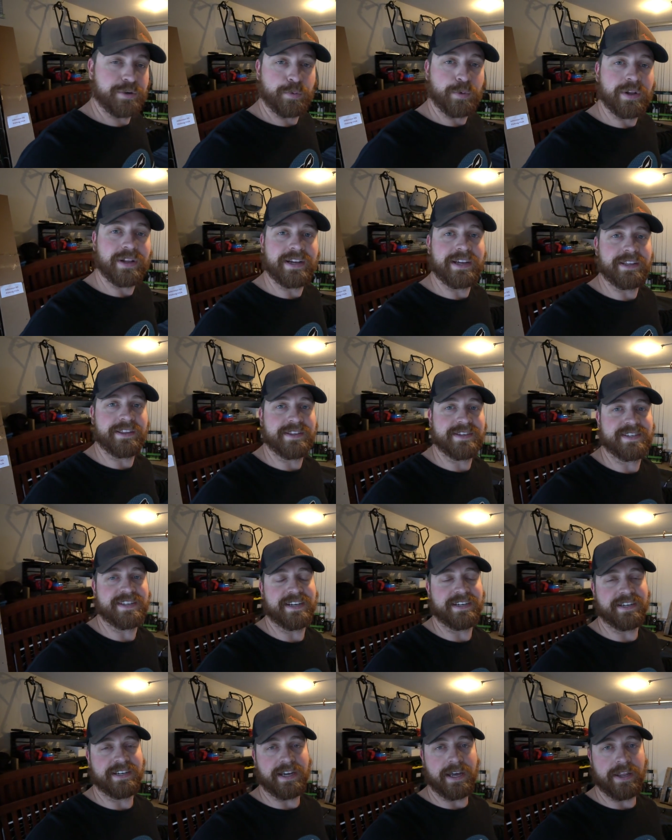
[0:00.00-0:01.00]
to really get this
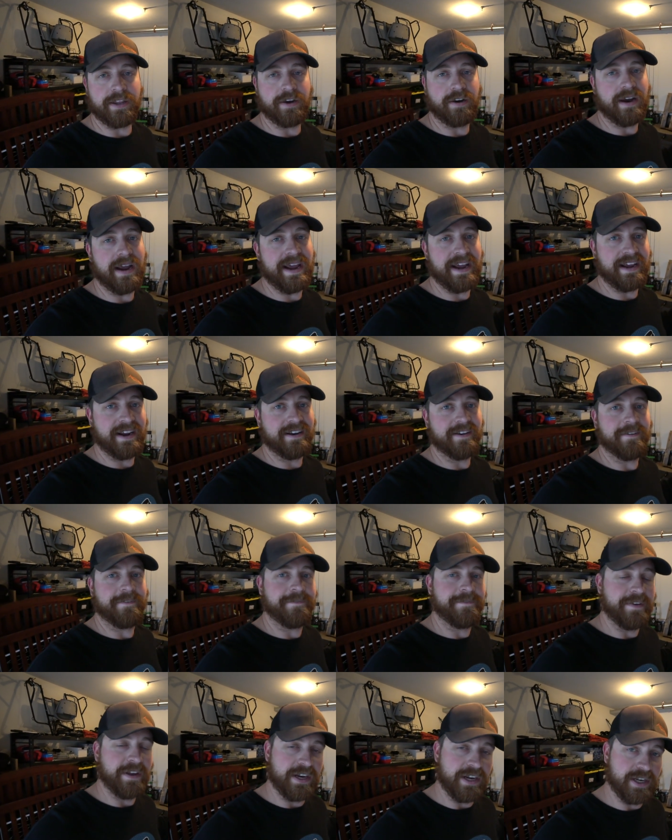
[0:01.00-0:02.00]
thing together and
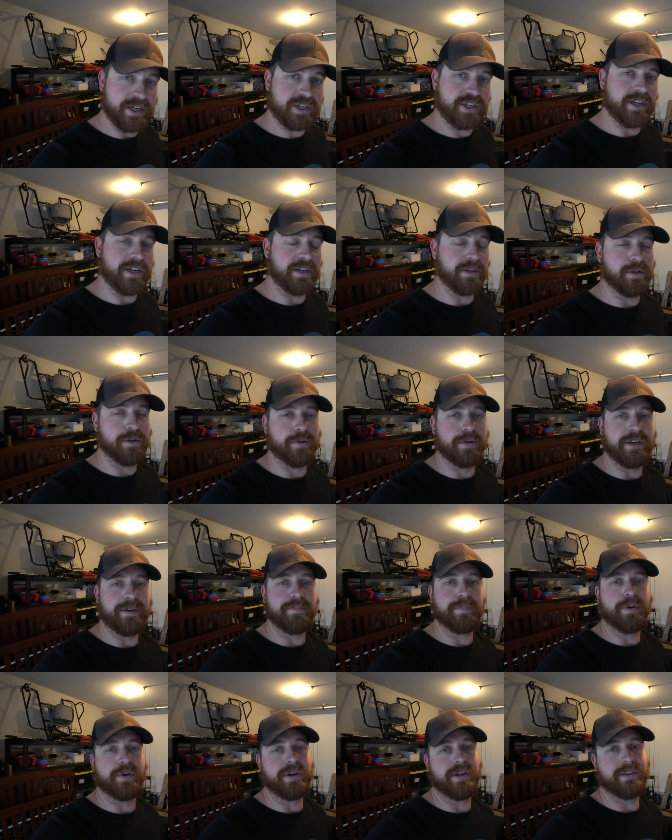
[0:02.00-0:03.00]
finished,
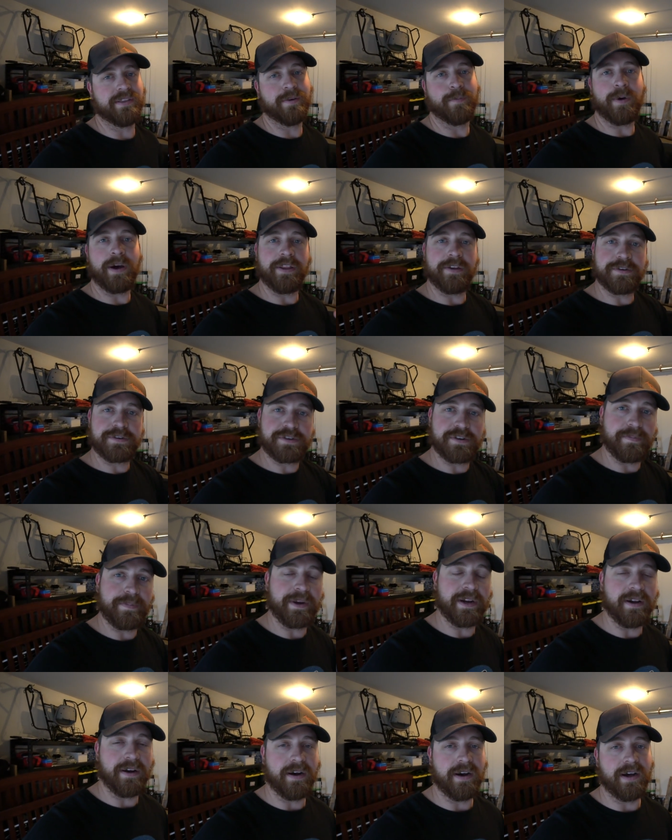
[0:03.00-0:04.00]
including putting the weather
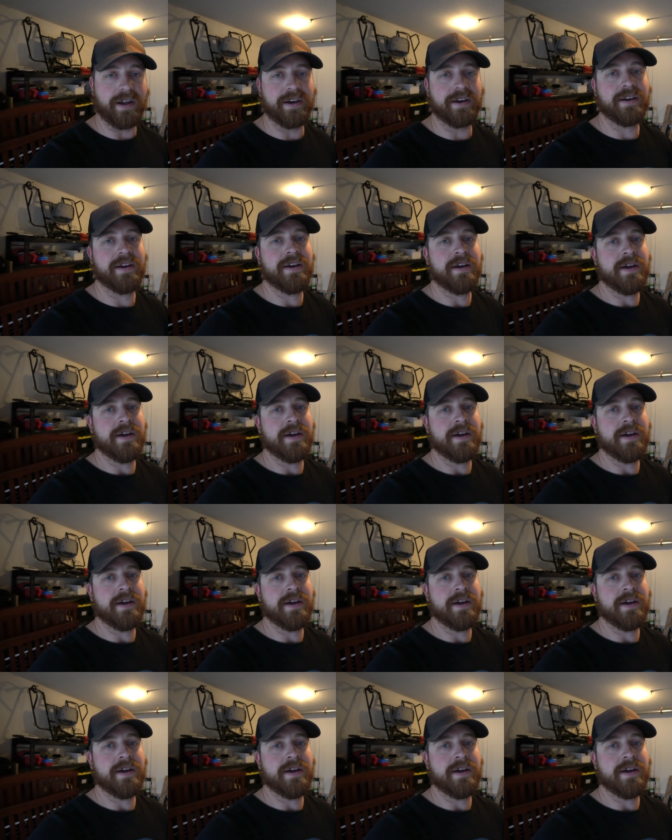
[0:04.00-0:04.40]
stripping on,